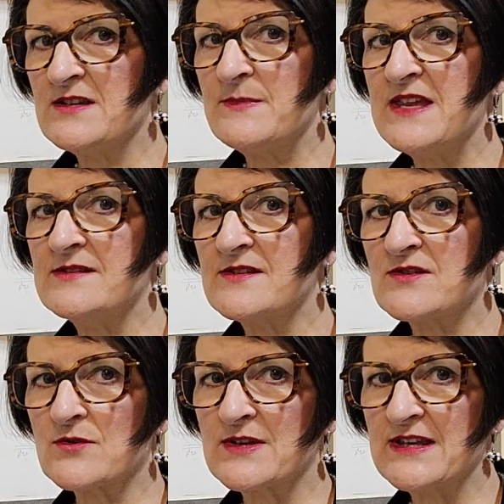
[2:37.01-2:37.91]
to be
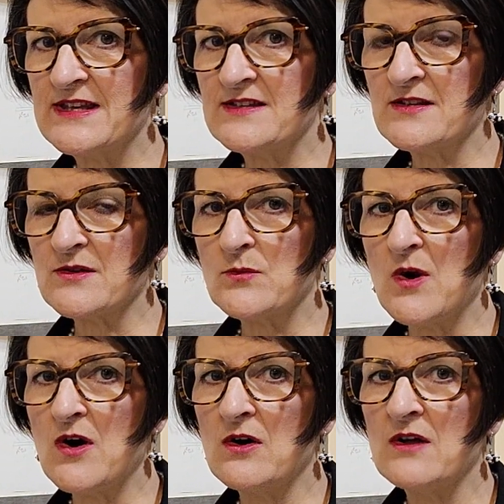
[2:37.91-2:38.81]
inserted into the
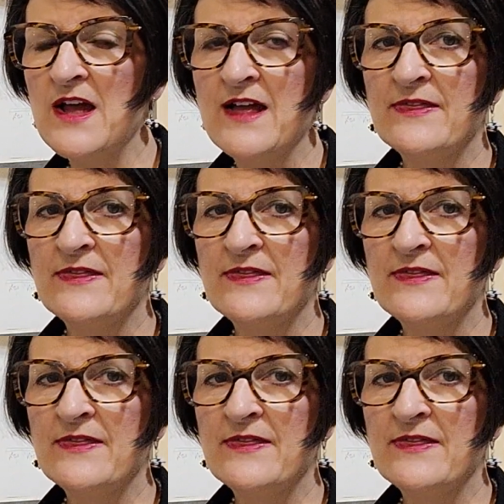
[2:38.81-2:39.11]
wall.